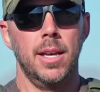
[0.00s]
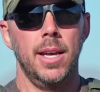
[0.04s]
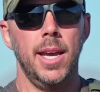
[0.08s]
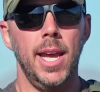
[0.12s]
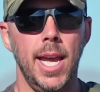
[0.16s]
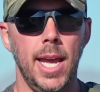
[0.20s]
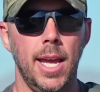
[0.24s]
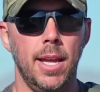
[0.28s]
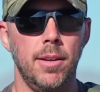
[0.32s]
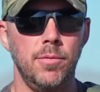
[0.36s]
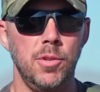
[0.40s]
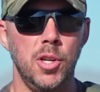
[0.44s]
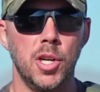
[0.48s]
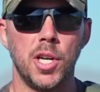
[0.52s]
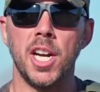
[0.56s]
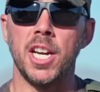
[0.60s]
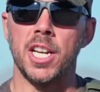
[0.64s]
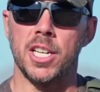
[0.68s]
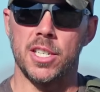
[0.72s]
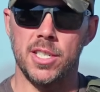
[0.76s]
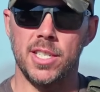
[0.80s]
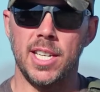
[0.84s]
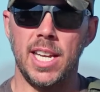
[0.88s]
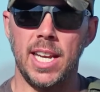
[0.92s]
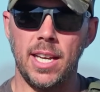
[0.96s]
and you're
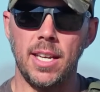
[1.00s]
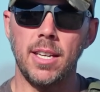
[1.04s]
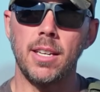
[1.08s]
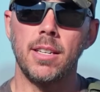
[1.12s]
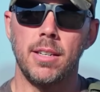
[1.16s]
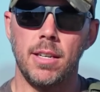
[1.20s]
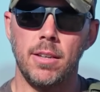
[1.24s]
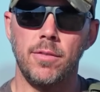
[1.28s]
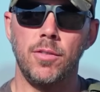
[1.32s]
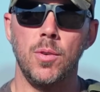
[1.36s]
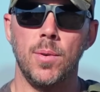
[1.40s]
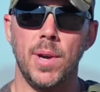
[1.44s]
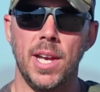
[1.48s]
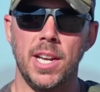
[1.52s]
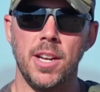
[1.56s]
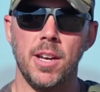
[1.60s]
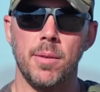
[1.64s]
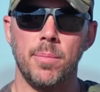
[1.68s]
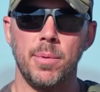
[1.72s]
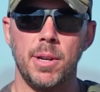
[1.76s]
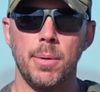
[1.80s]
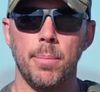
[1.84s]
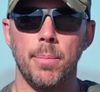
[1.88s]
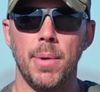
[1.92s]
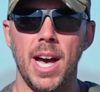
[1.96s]
gonna sink if you end
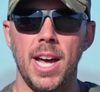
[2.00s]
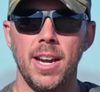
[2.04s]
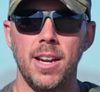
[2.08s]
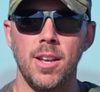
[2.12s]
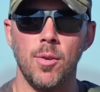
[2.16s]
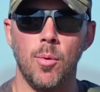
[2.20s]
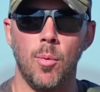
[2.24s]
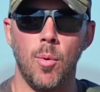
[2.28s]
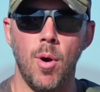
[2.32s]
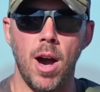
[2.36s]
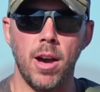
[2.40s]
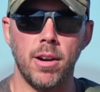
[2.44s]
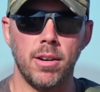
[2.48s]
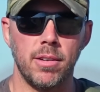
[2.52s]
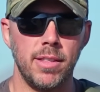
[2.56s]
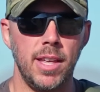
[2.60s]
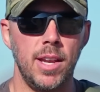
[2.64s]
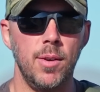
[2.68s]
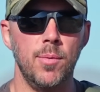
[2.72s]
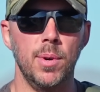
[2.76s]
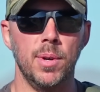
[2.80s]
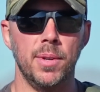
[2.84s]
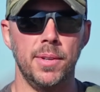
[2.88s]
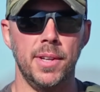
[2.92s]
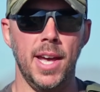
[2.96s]
up in a body of water.
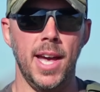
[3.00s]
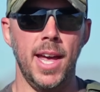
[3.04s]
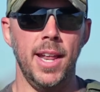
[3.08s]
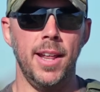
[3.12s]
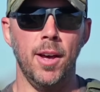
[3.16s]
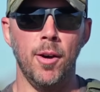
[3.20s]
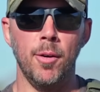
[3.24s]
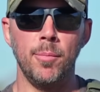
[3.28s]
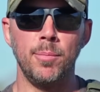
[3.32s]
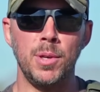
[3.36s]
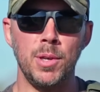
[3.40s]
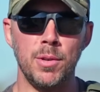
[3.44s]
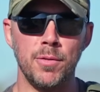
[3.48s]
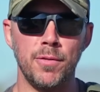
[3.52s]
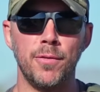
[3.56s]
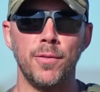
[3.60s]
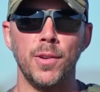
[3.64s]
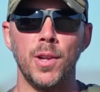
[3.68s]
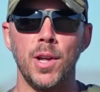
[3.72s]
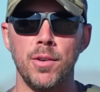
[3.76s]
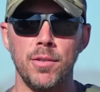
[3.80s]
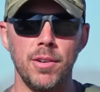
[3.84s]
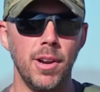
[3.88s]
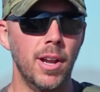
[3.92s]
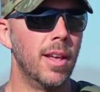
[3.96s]
They will not help you
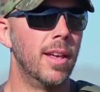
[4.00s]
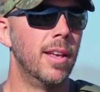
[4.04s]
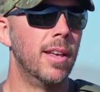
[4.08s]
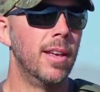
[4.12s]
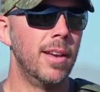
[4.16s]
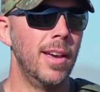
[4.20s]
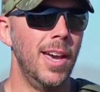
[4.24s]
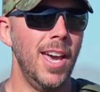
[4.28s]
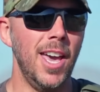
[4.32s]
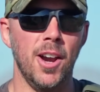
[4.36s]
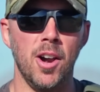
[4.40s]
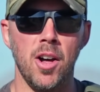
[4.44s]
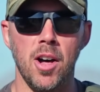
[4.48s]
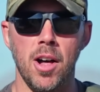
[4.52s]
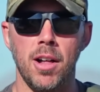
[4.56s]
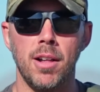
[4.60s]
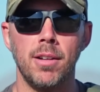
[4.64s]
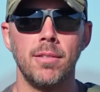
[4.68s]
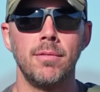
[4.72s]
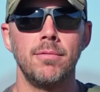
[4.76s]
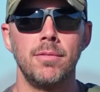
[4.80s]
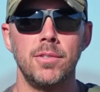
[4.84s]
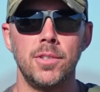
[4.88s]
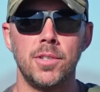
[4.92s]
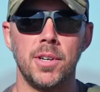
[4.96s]
float at
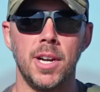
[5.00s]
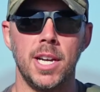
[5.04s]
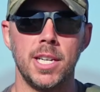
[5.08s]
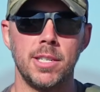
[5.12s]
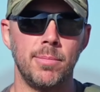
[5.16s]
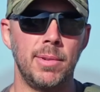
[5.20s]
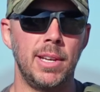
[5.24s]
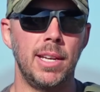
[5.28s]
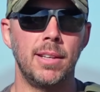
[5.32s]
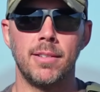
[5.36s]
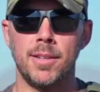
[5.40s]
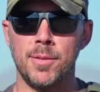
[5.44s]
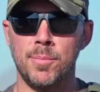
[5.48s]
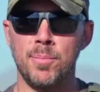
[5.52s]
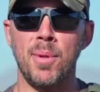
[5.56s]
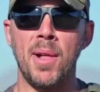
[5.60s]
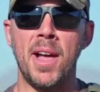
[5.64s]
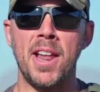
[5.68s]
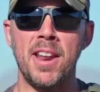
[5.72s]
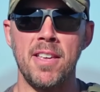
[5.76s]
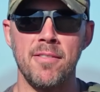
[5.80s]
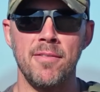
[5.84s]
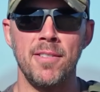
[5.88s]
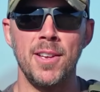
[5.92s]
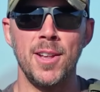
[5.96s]
all. Trust me, there's
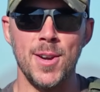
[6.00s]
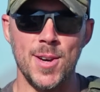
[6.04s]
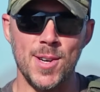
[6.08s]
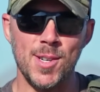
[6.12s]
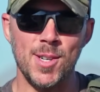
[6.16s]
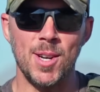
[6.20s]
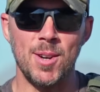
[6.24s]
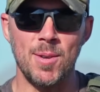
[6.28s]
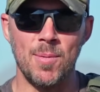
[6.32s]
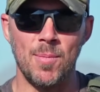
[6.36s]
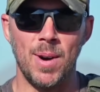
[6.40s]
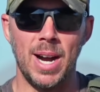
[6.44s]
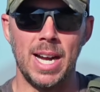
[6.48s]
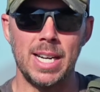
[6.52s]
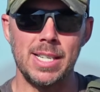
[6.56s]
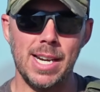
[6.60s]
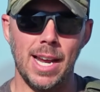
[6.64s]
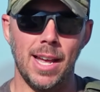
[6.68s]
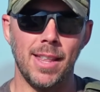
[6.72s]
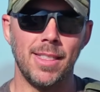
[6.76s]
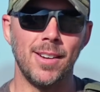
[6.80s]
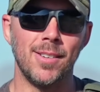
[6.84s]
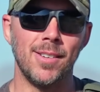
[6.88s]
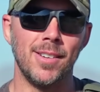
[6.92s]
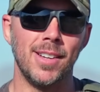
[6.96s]
plenty of videos you can watch
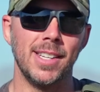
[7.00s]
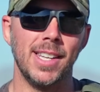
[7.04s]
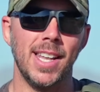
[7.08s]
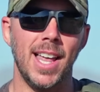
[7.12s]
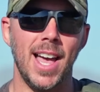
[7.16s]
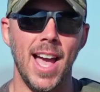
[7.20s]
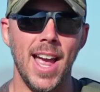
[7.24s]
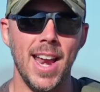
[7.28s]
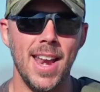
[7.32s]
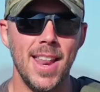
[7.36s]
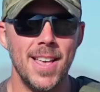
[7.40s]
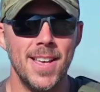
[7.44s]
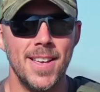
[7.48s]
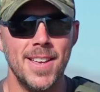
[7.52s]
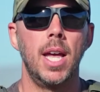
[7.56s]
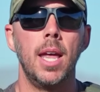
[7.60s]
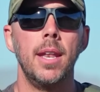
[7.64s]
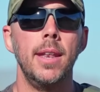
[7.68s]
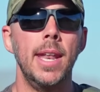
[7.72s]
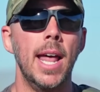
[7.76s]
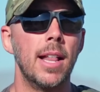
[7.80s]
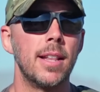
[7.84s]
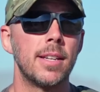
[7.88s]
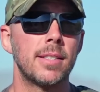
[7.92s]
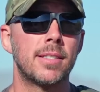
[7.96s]
out there online.
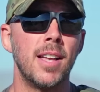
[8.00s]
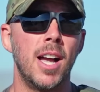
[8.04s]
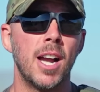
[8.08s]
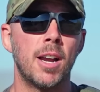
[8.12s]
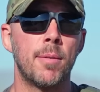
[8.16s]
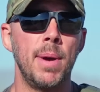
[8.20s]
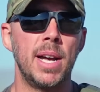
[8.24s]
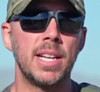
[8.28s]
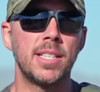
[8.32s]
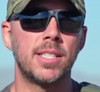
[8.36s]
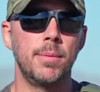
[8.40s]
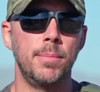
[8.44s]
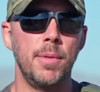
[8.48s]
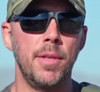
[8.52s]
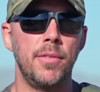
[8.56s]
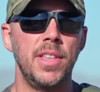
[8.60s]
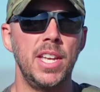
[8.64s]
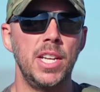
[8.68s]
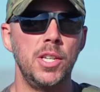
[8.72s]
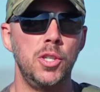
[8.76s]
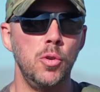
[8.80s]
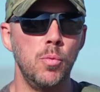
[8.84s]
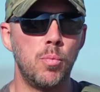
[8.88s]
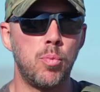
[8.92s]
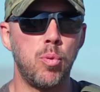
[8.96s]
Now let's talk about some of the
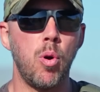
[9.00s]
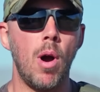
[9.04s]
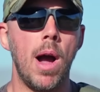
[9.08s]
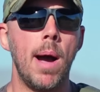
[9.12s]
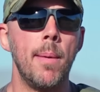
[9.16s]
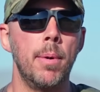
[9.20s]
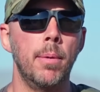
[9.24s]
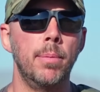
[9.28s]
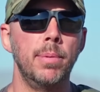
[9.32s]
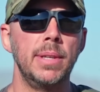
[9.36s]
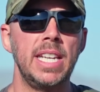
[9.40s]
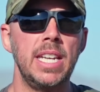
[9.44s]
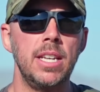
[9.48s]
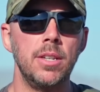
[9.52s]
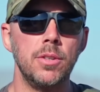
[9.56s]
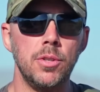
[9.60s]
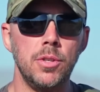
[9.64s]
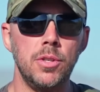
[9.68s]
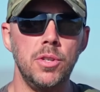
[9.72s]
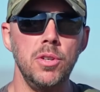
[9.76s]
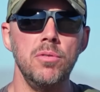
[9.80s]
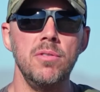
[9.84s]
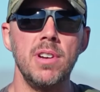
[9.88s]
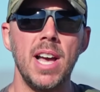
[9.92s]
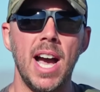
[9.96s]
things you probably
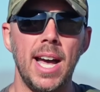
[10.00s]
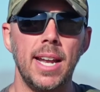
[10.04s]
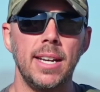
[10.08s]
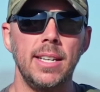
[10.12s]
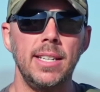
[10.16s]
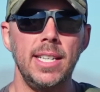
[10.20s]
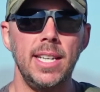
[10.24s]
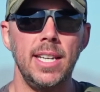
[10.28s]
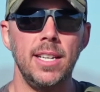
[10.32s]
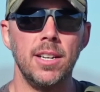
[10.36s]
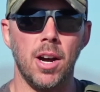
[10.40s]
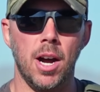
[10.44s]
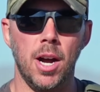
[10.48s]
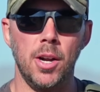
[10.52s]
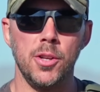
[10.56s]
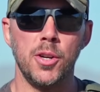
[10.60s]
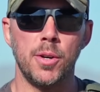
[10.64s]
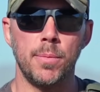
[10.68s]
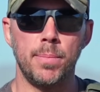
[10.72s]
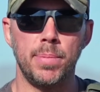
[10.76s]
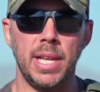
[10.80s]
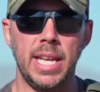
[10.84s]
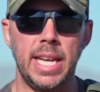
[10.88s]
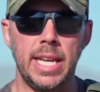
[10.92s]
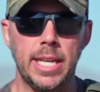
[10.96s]
do not need on
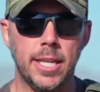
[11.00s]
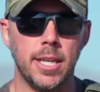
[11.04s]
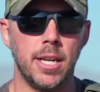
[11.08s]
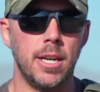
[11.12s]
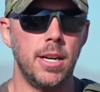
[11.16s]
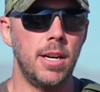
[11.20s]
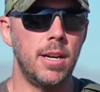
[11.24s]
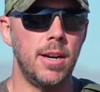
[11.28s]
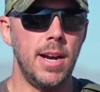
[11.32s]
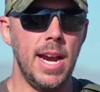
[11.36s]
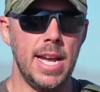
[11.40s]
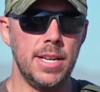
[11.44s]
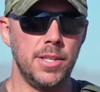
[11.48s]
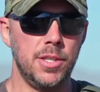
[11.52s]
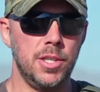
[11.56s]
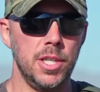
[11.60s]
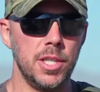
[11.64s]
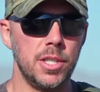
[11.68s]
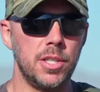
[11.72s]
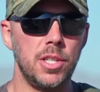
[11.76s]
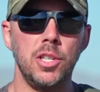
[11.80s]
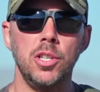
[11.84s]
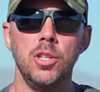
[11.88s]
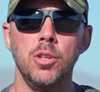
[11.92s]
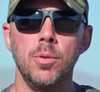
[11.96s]
your plate carrier as
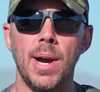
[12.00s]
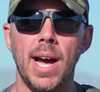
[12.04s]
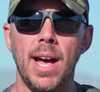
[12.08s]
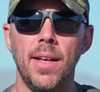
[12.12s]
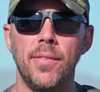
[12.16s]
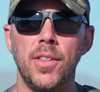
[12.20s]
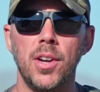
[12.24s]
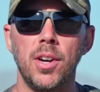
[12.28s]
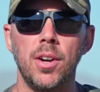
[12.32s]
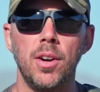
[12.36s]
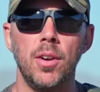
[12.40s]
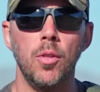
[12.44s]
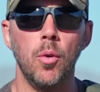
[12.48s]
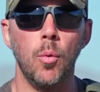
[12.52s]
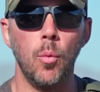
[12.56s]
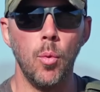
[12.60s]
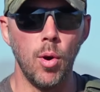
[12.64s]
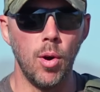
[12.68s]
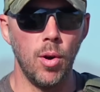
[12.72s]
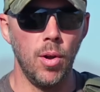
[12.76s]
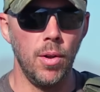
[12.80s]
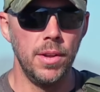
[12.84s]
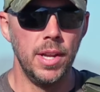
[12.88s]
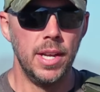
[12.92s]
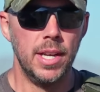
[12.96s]
just you out there in the
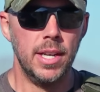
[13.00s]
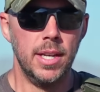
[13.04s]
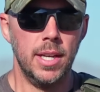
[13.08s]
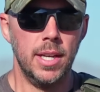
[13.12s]
world.